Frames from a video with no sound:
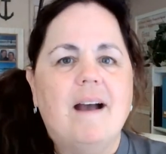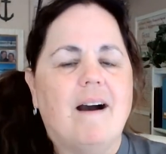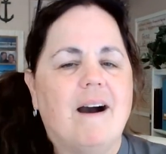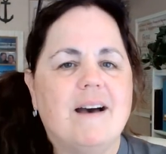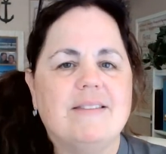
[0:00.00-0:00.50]

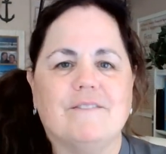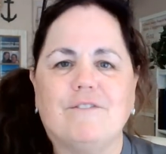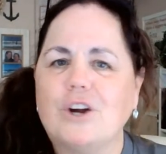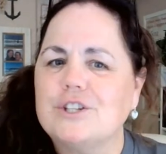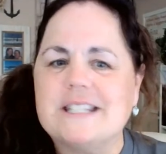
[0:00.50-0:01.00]
on the
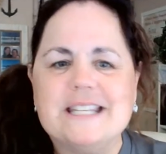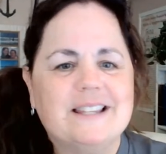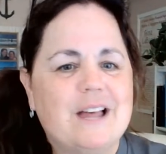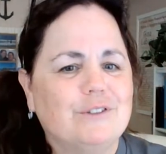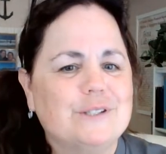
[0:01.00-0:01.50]
varsity
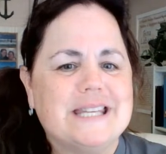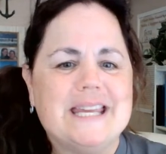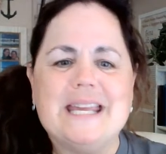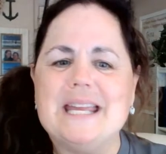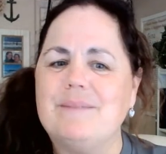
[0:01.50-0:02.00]
level
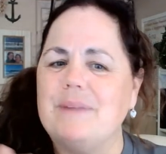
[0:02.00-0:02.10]
team.